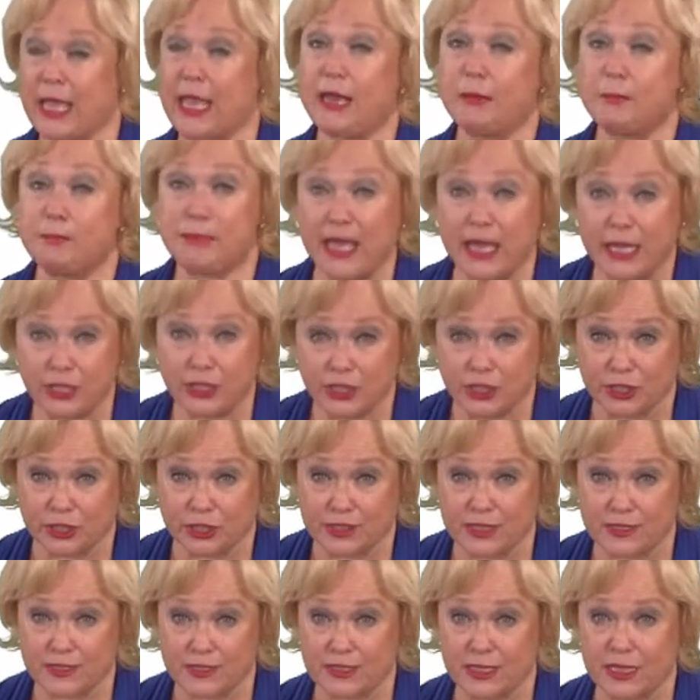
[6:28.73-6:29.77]
and
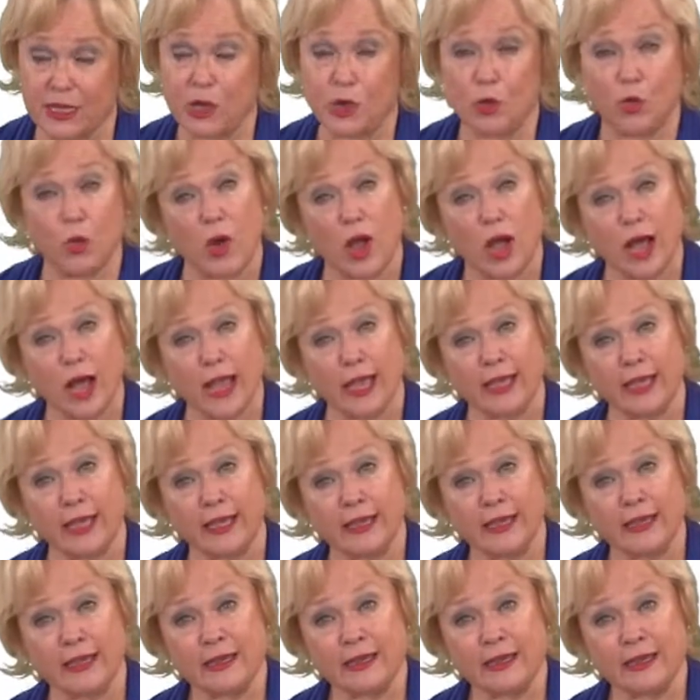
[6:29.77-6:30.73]
patience. Why?